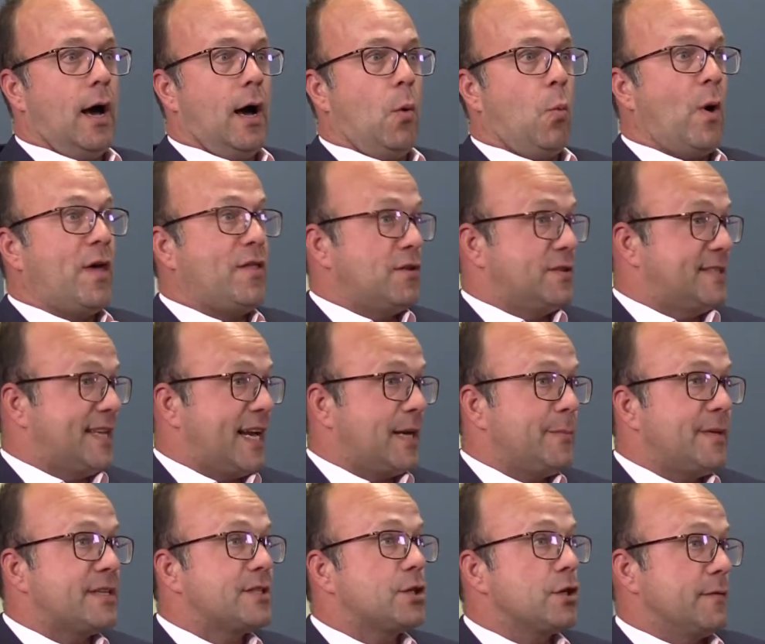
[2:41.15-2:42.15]
whether
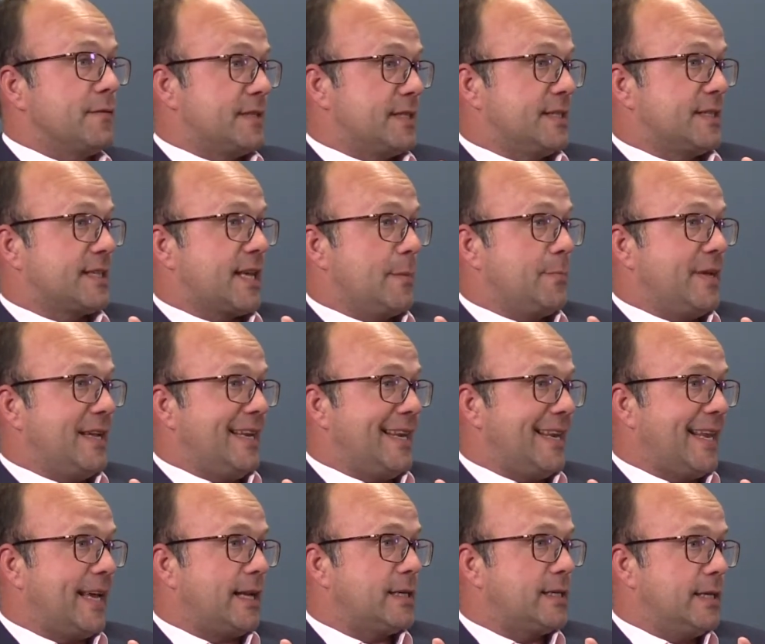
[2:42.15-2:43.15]
settlement services can be
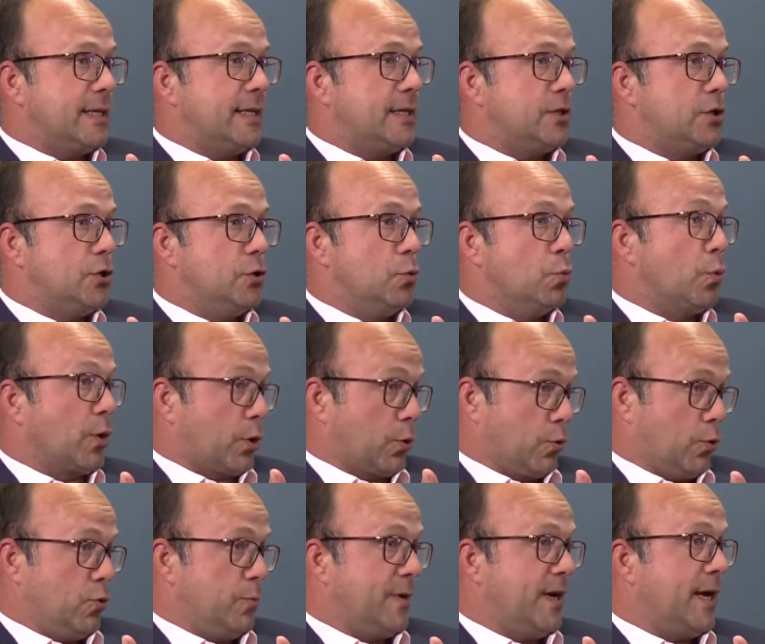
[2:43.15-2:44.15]
linked into
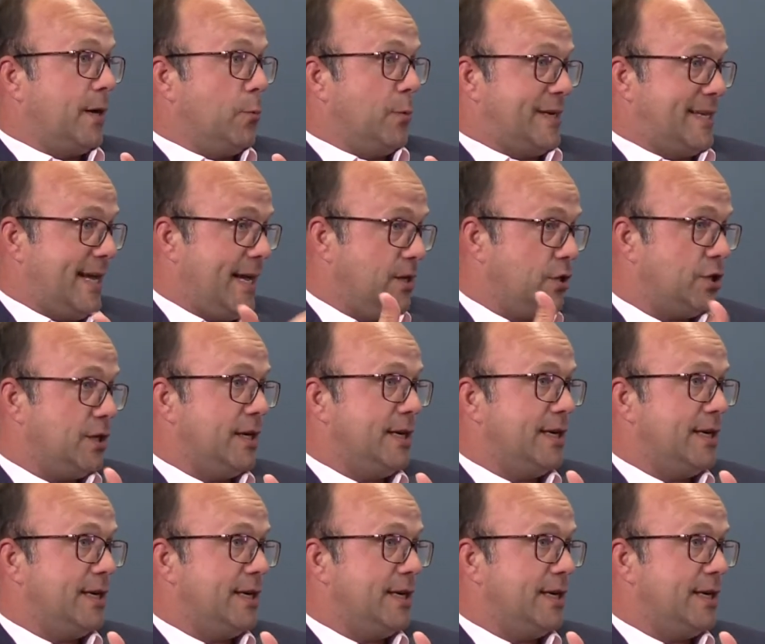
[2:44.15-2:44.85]
recruitment and retention